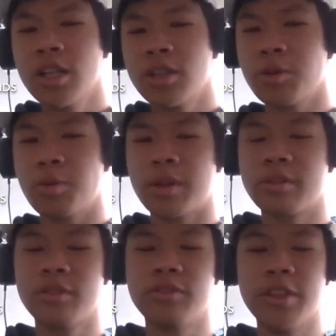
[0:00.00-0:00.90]
Doing
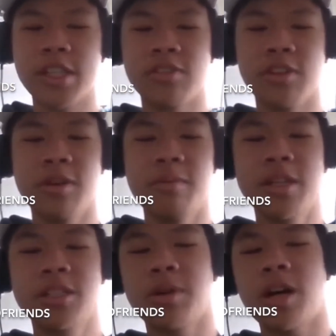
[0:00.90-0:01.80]
wonderful things for
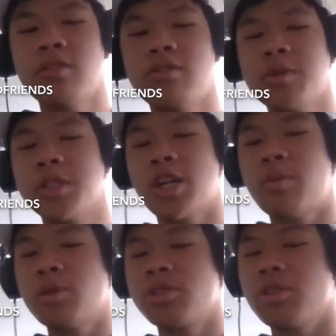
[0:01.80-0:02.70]
mental health, which I'm
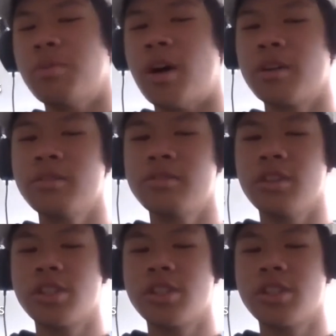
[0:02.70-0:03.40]
also a part of.